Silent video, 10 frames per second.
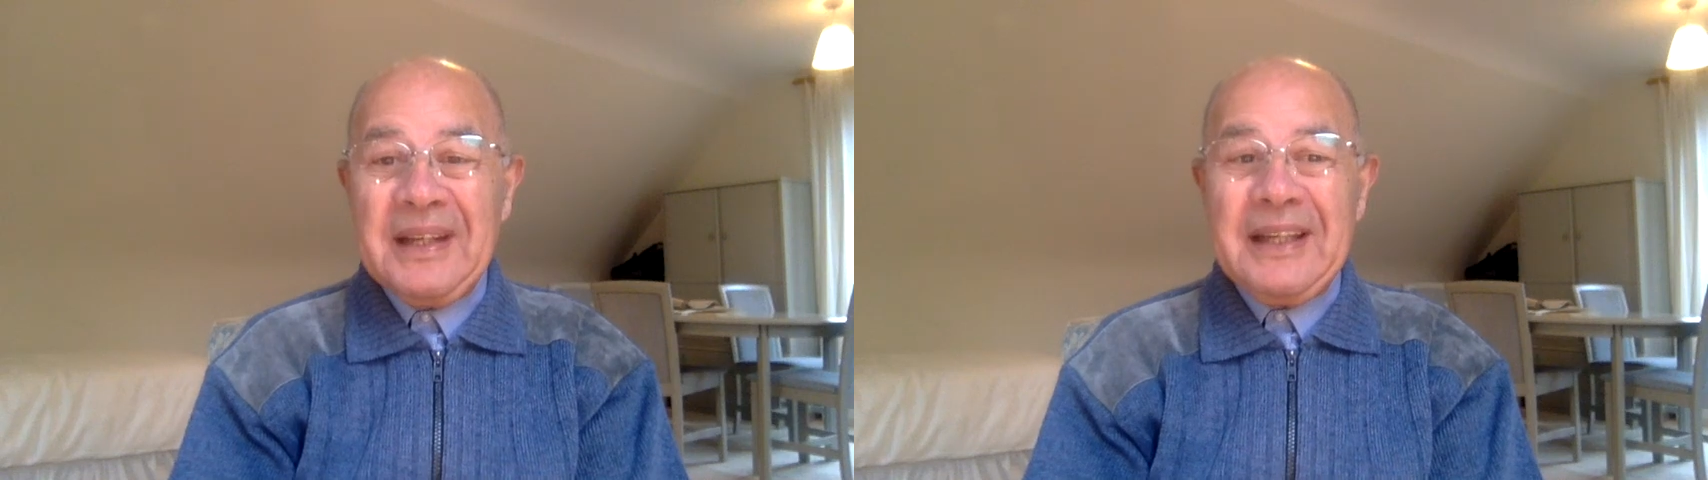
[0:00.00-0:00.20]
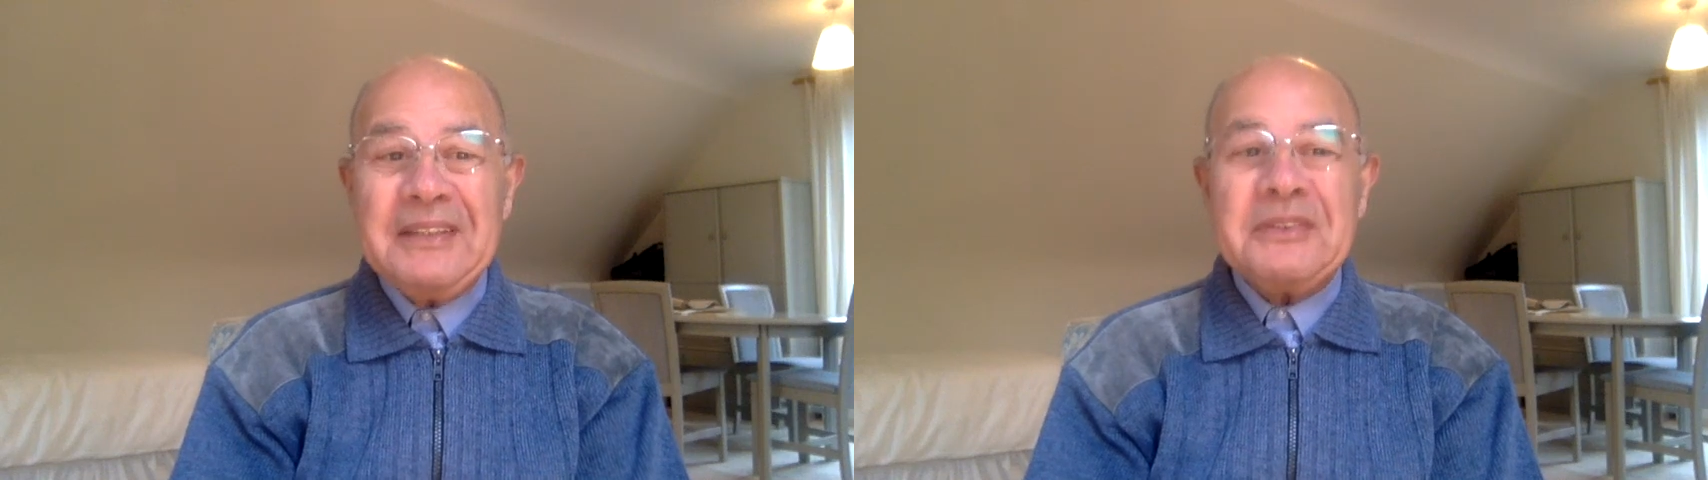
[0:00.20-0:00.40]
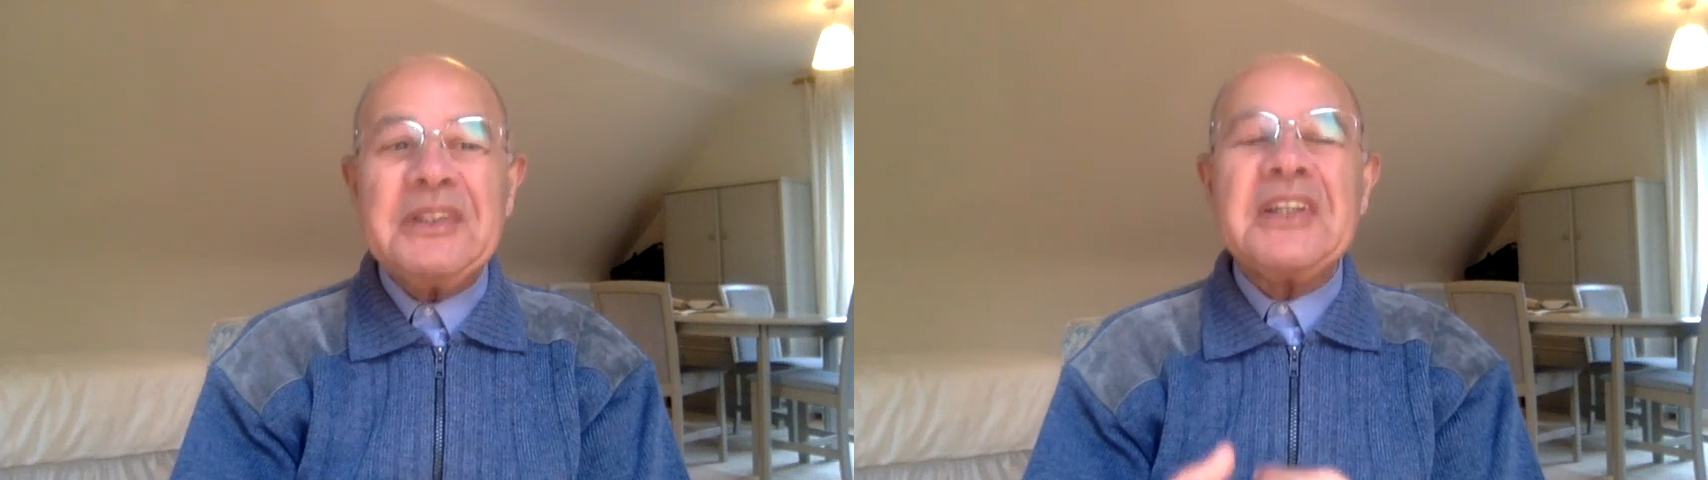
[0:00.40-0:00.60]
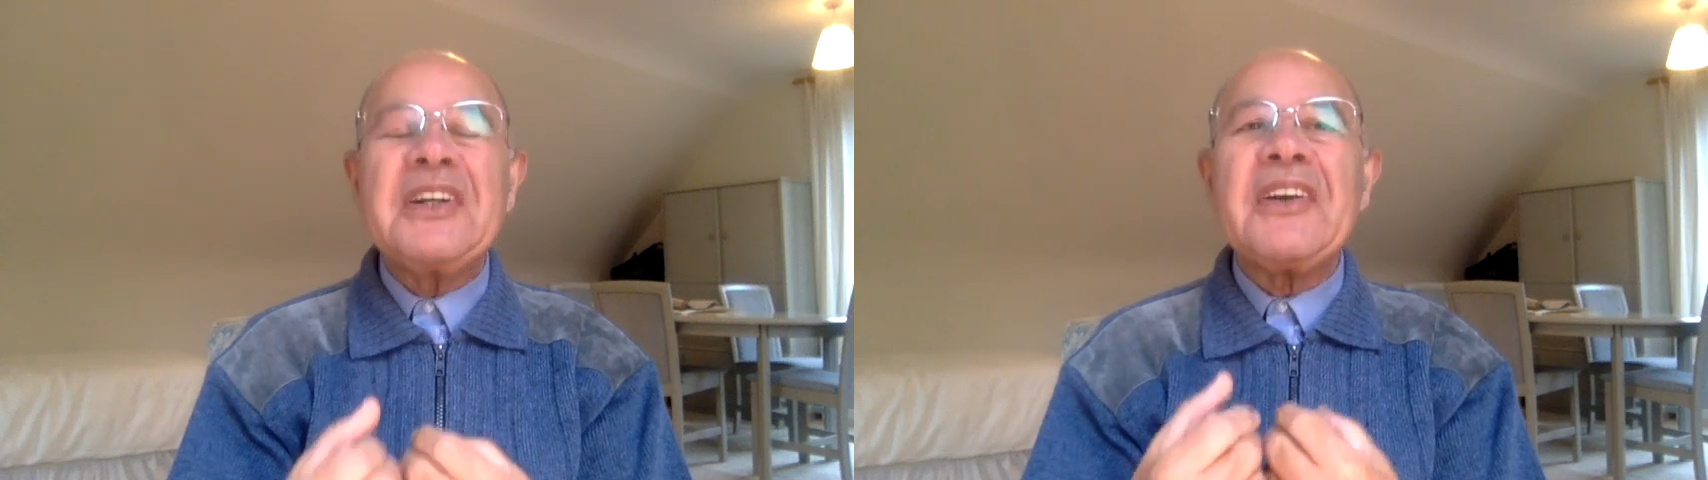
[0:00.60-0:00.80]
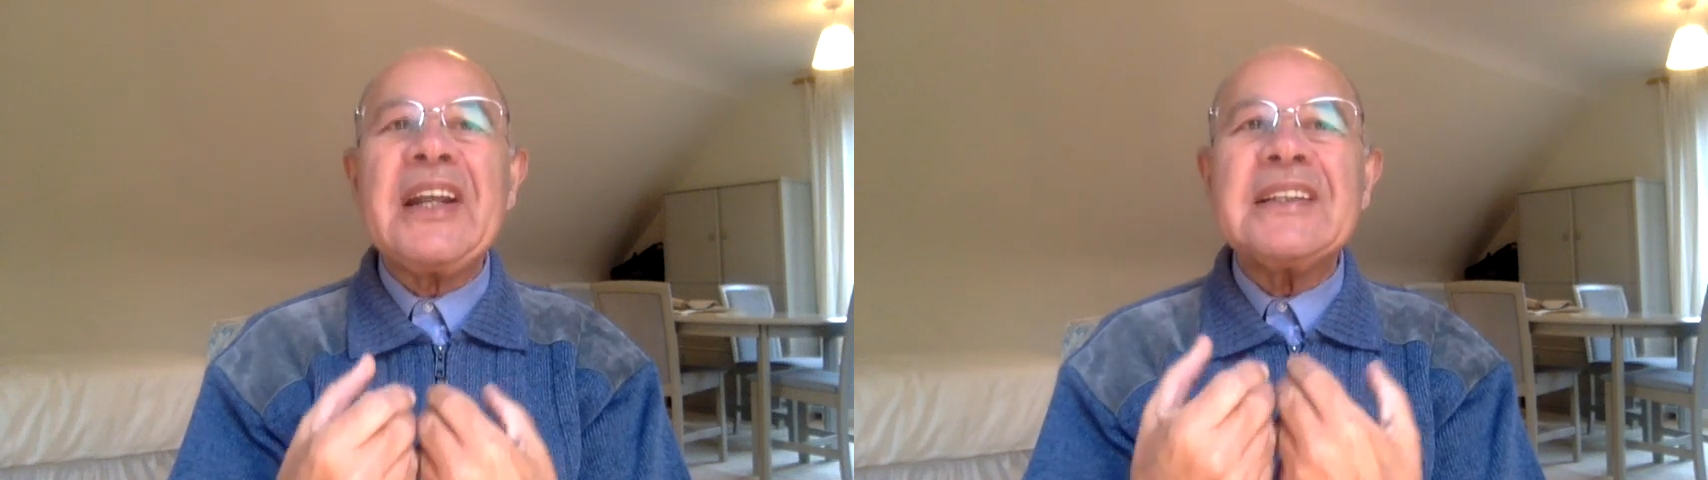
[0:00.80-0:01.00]
into the
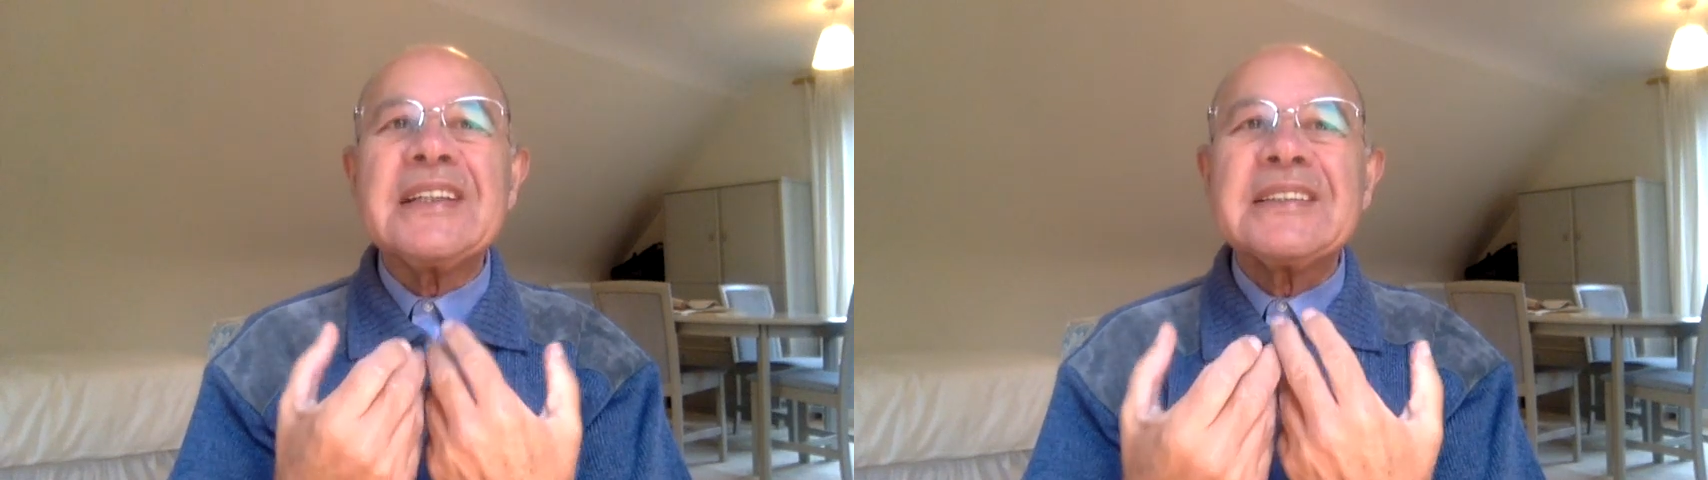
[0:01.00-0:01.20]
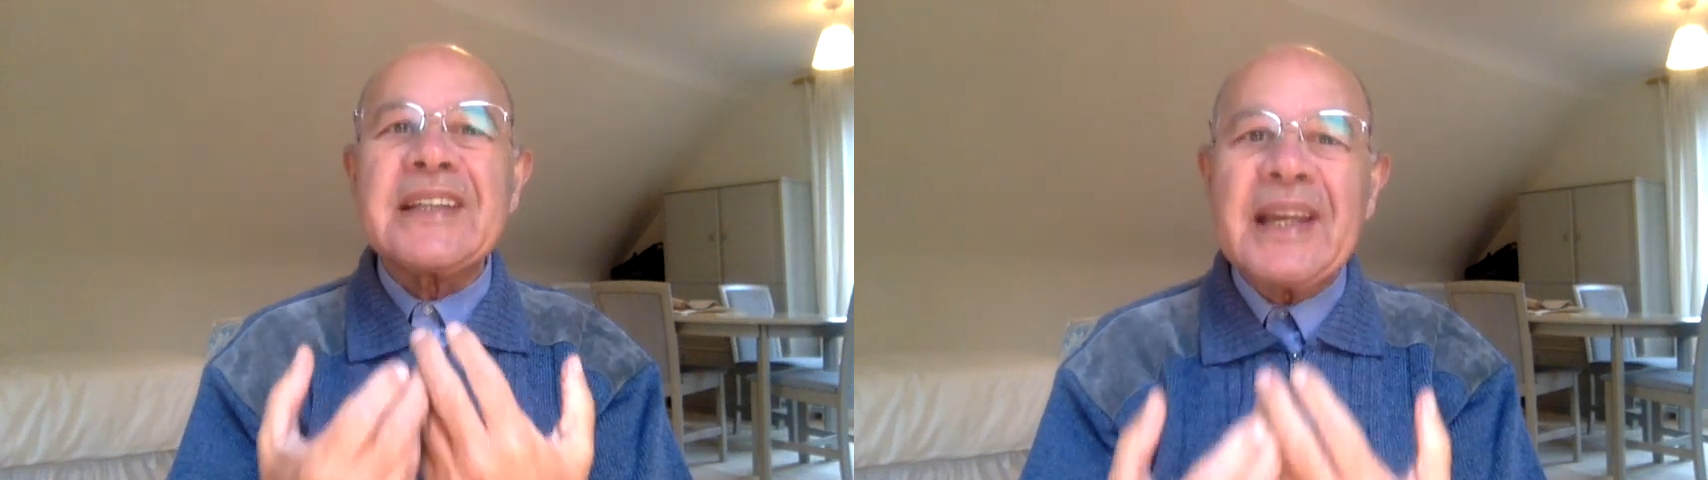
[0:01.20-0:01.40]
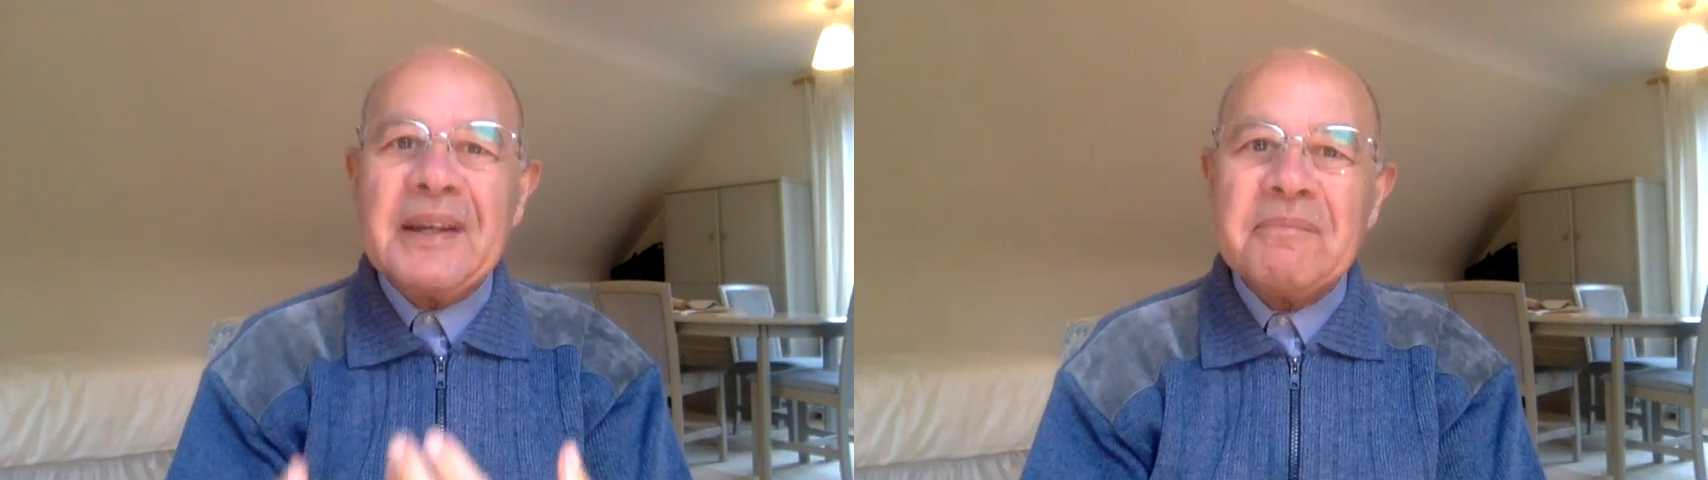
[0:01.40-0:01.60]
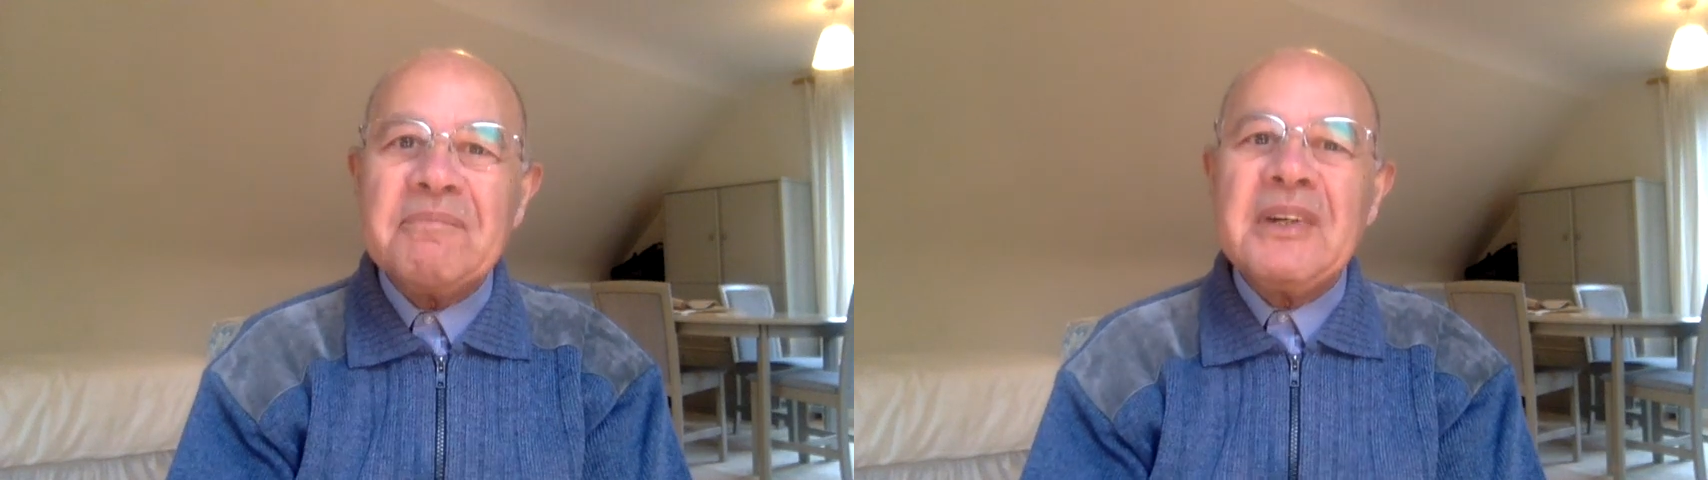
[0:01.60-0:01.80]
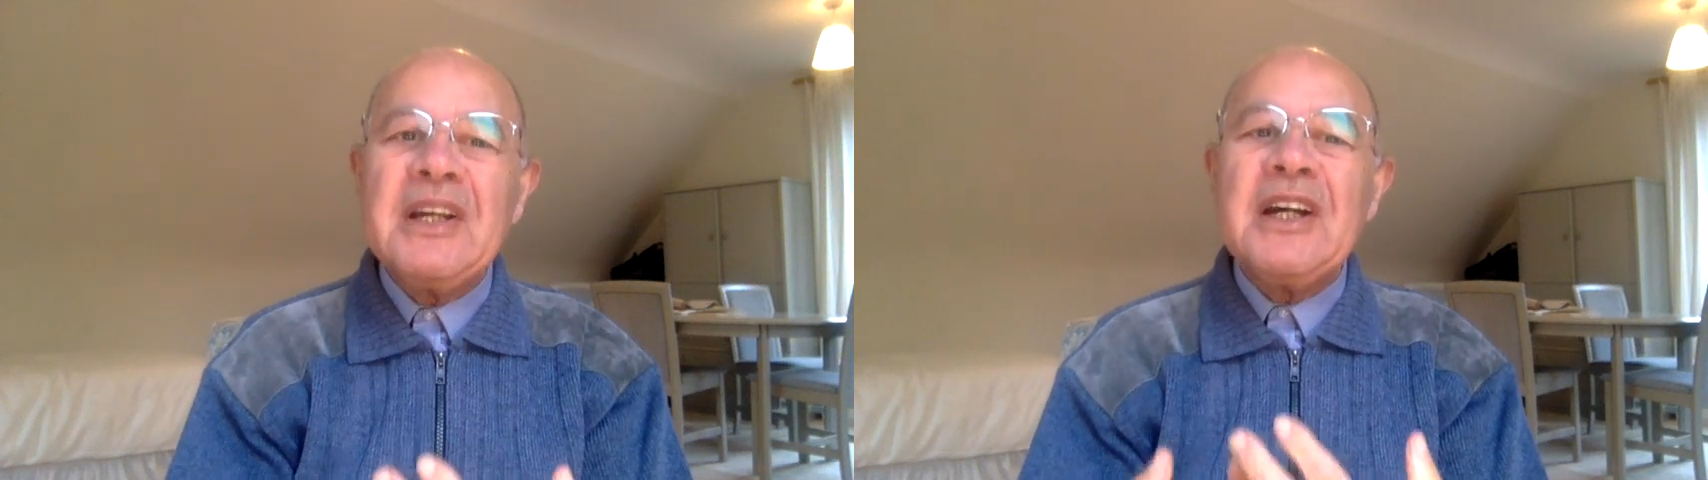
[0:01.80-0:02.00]
greatest hymn